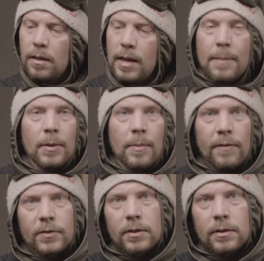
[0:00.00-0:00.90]
Named them
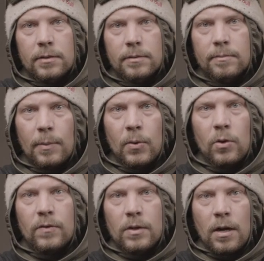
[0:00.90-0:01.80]
after my
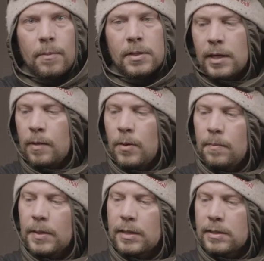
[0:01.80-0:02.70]
beautiful carbon sailboat
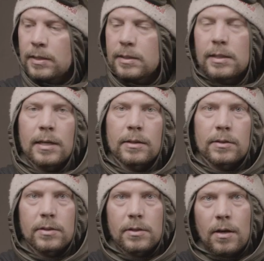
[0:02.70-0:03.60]
because these
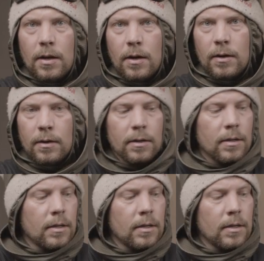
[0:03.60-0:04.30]
things are